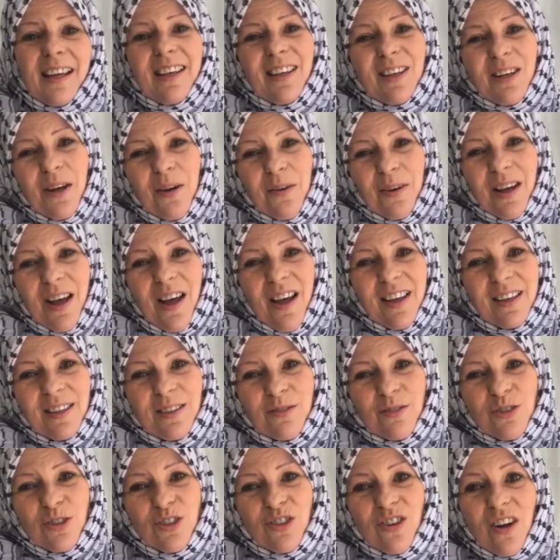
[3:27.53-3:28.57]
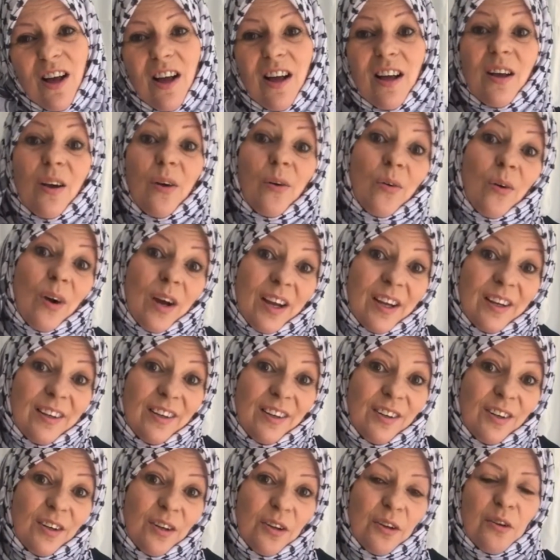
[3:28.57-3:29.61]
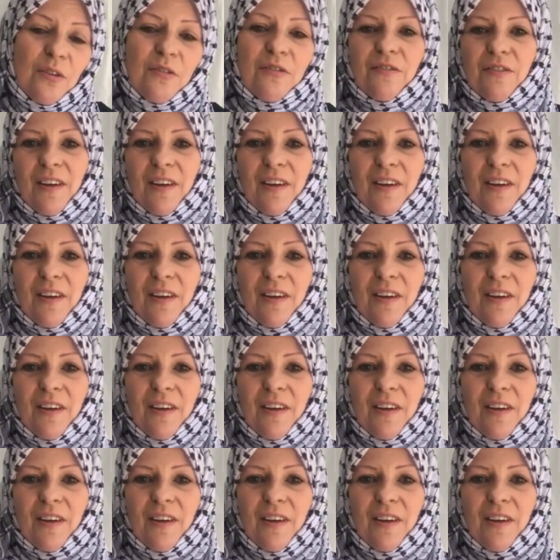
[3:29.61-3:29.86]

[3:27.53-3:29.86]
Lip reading: you know, a kind of shrug, or what can you do?